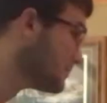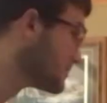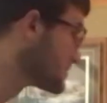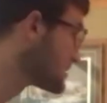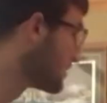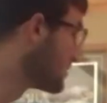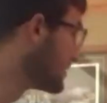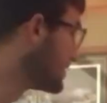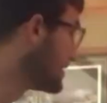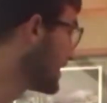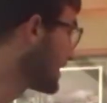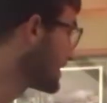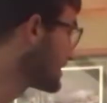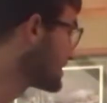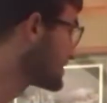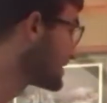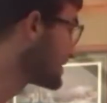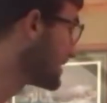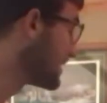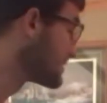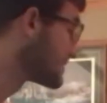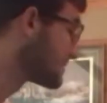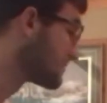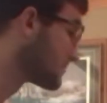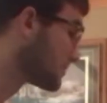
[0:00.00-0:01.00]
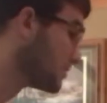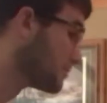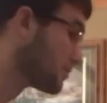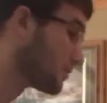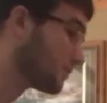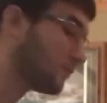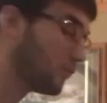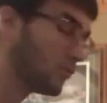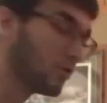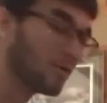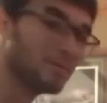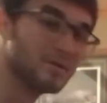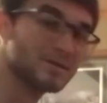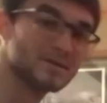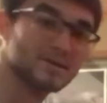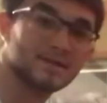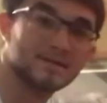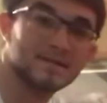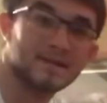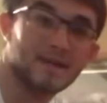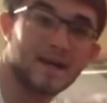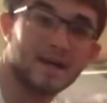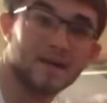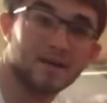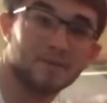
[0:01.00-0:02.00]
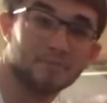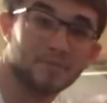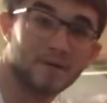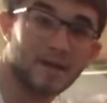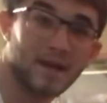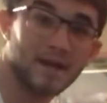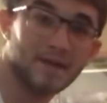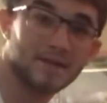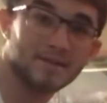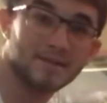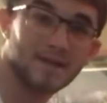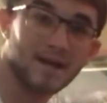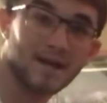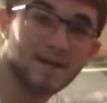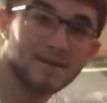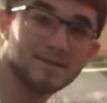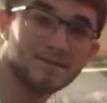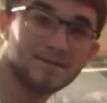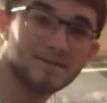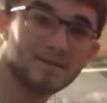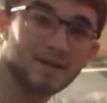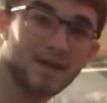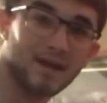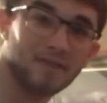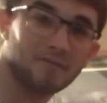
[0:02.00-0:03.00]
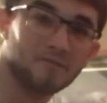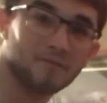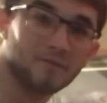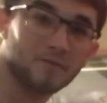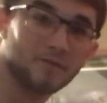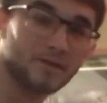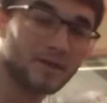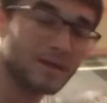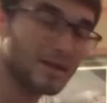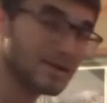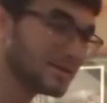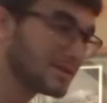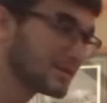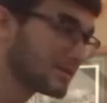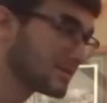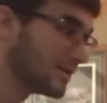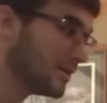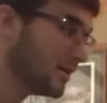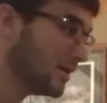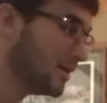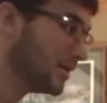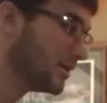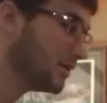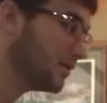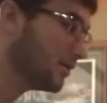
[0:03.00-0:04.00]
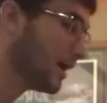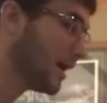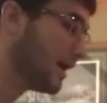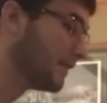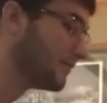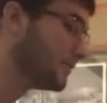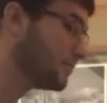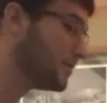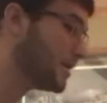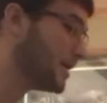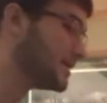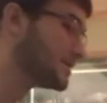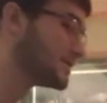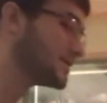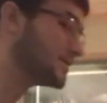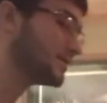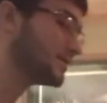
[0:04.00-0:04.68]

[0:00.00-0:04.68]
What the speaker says: So the next test I'm going to perform is the tandem gait test, and for this you'll have the patient